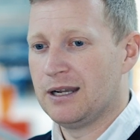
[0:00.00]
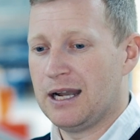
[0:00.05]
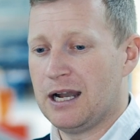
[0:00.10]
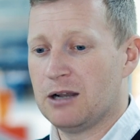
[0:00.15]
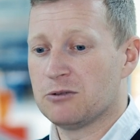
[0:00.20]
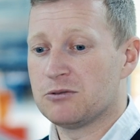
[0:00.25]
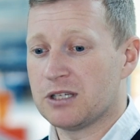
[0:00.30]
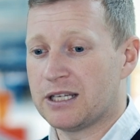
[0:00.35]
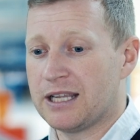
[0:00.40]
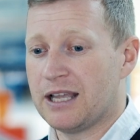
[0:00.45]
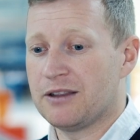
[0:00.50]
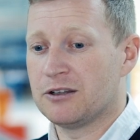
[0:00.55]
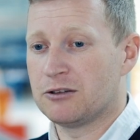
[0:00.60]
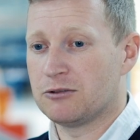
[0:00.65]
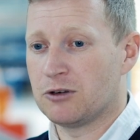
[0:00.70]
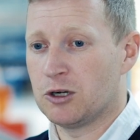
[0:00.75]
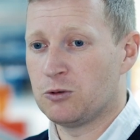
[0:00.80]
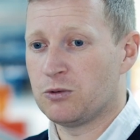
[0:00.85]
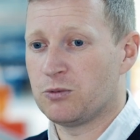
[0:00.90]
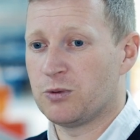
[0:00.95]
how to get the
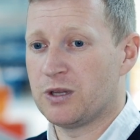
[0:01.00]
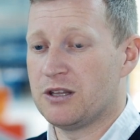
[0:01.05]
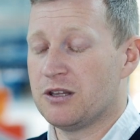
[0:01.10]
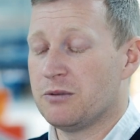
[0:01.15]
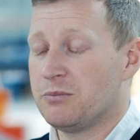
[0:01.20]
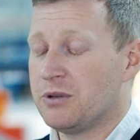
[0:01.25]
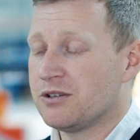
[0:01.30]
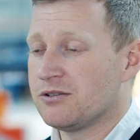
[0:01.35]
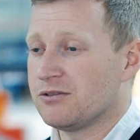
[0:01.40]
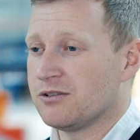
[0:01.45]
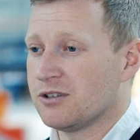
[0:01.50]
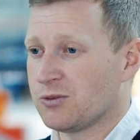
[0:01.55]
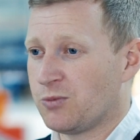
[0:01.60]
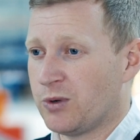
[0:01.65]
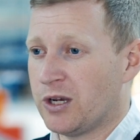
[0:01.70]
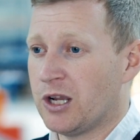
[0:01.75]
growth within the business.